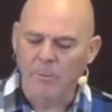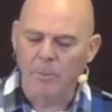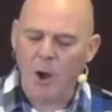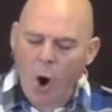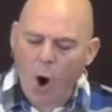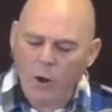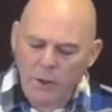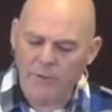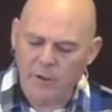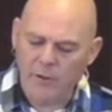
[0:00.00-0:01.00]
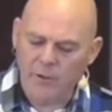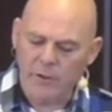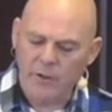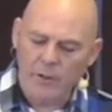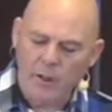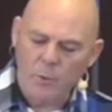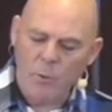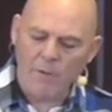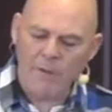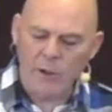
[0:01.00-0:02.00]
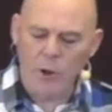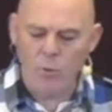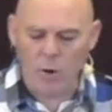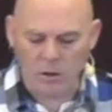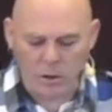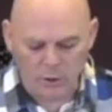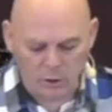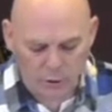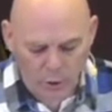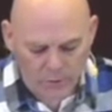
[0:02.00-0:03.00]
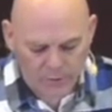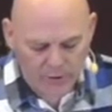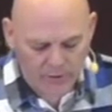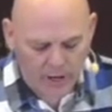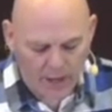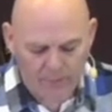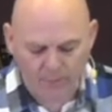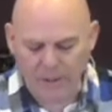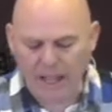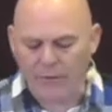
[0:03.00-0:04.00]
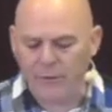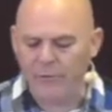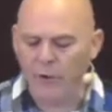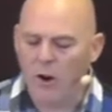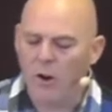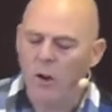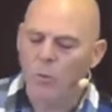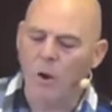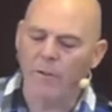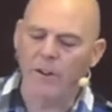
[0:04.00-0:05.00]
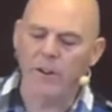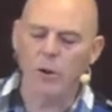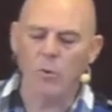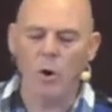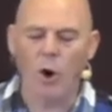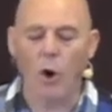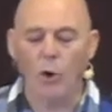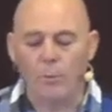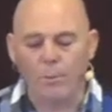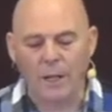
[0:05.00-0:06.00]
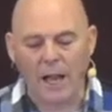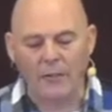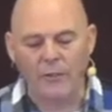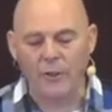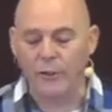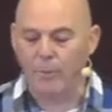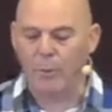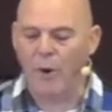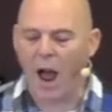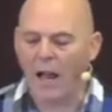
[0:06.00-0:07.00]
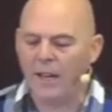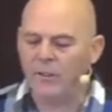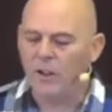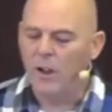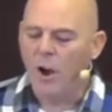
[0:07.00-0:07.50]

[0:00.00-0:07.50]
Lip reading: But all of us, whether you were loved and planned for, whether you were unplanned, a surprise,